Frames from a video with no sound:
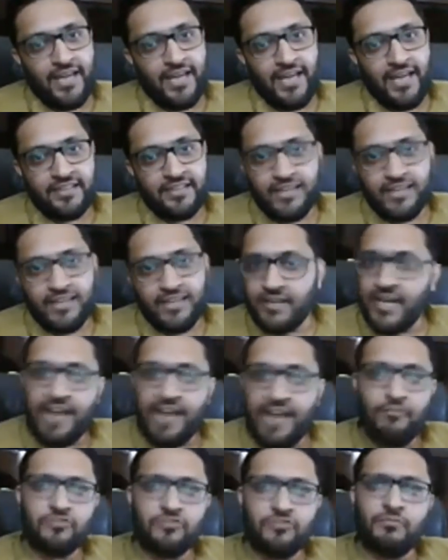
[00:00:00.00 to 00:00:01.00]
And that
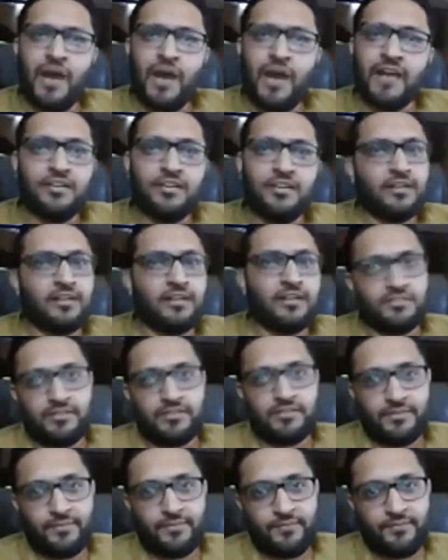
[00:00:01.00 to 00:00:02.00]
guy was Mark Douglas.
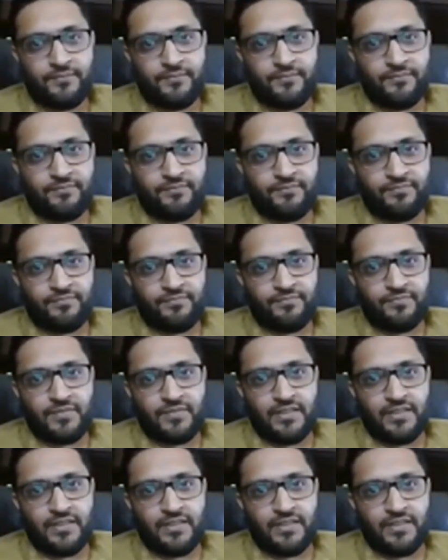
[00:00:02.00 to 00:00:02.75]
Mm.